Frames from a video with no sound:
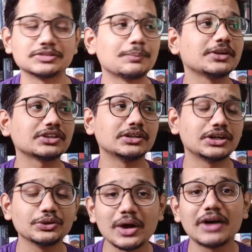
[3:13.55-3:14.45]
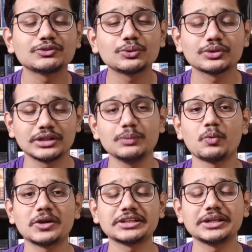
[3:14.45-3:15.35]
But uh, you have to keep
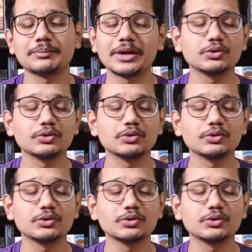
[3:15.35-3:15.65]
one thing in mind,